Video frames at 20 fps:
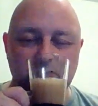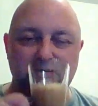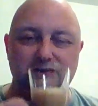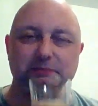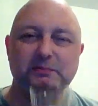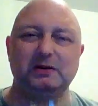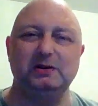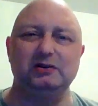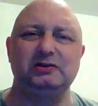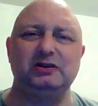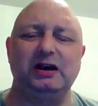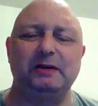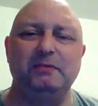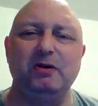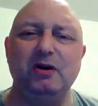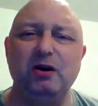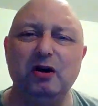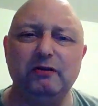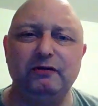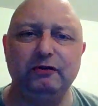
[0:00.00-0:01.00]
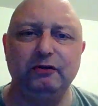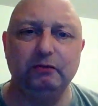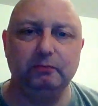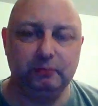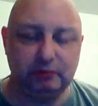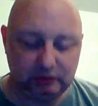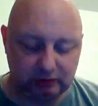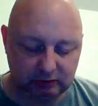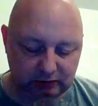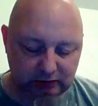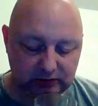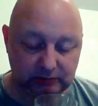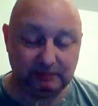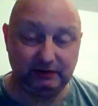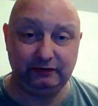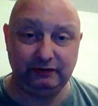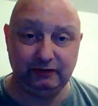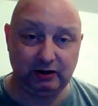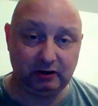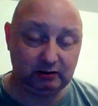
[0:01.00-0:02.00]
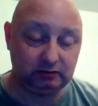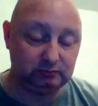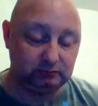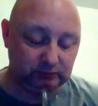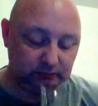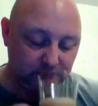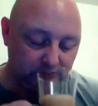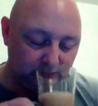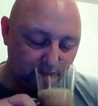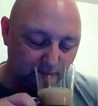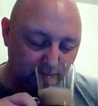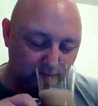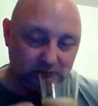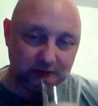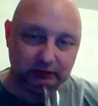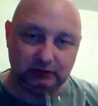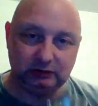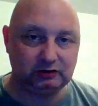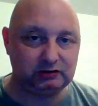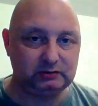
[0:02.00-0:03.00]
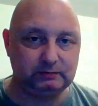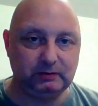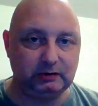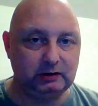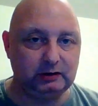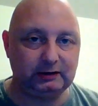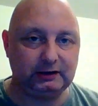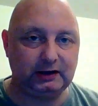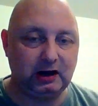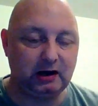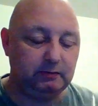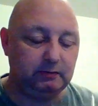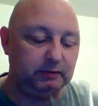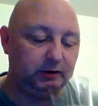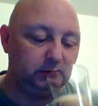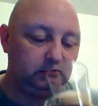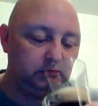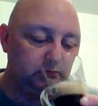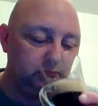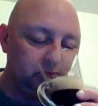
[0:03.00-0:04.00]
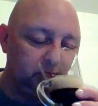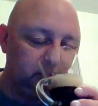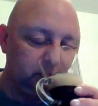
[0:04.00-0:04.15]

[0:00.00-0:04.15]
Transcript: smells like perfume, to be fair. Doesn't smell like the Caribbean.